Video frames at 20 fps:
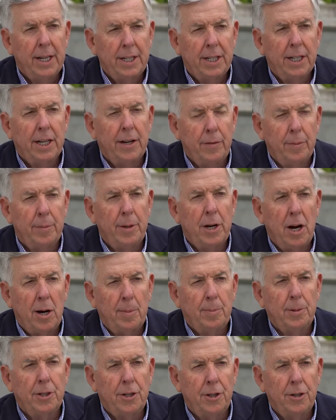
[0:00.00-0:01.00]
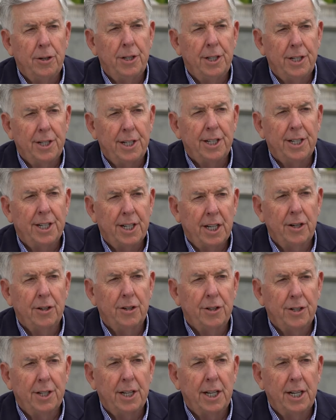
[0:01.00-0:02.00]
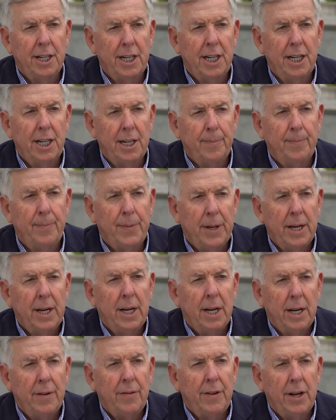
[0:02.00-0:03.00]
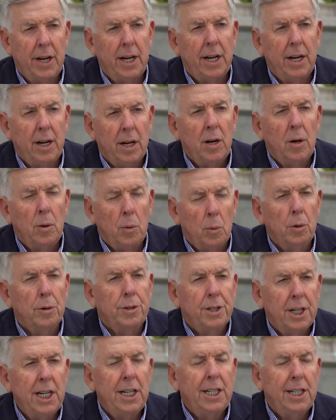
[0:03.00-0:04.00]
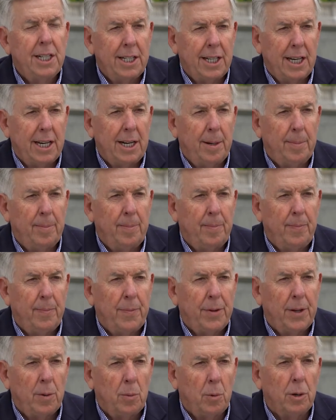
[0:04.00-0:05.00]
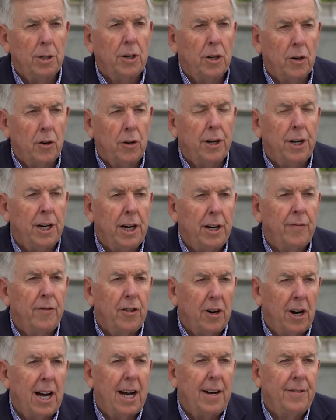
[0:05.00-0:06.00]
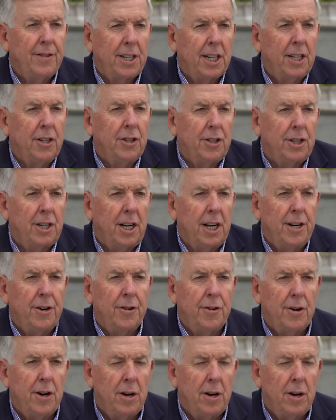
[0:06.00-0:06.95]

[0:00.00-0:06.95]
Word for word: to give them the opportunities and skills they need that will teach them what they're going to need for life skills later